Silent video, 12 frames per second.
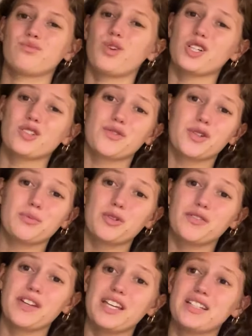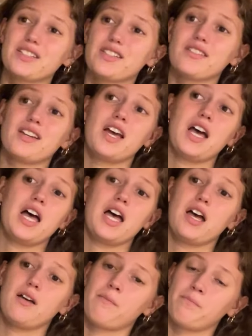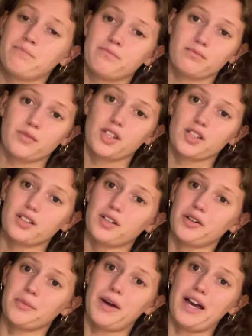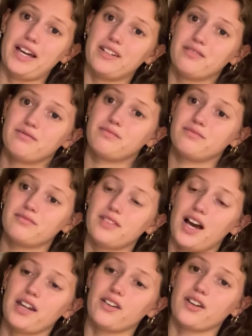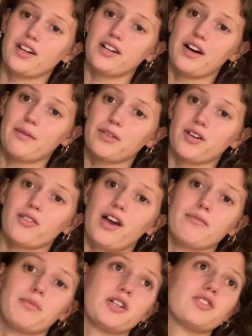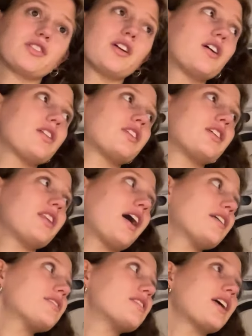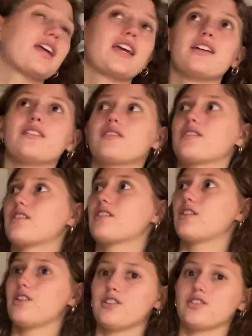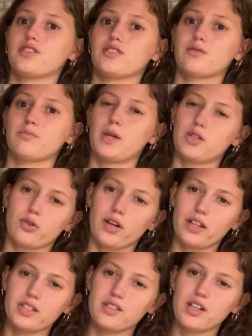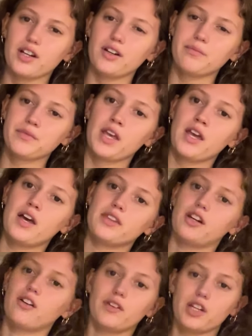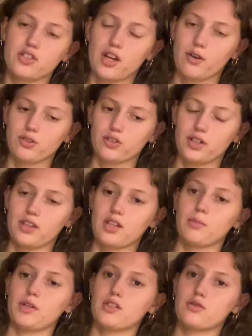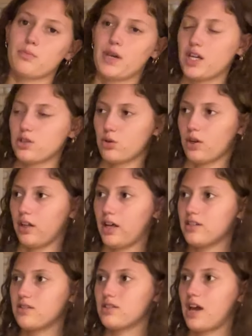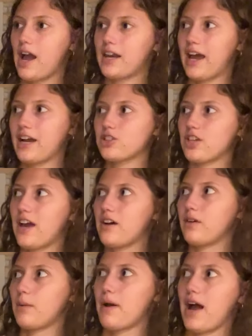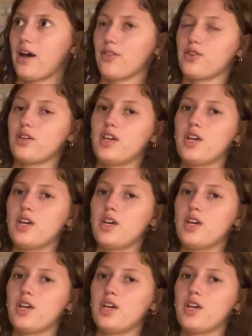watch a few movies, go to bed. I don't know, I don't have much. The nice thing is there's pit toilets here. They don't have any showers or anything, but it's pit toilets, and I actually have a path